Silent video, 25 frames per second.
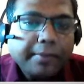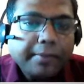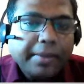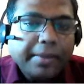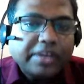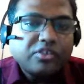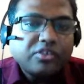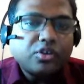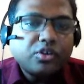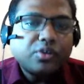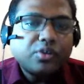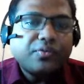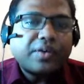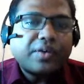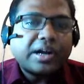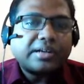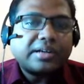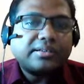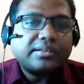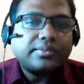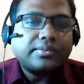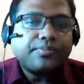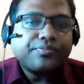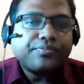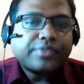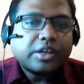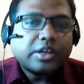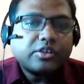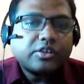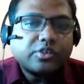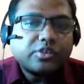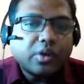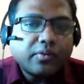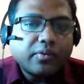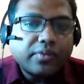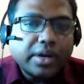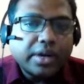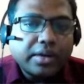pension funds,
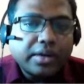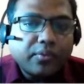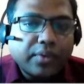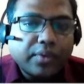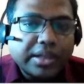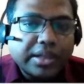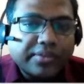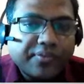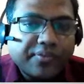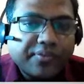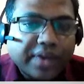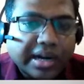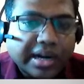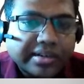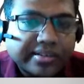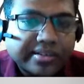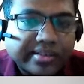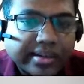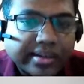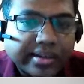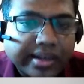sovereign wealth funds,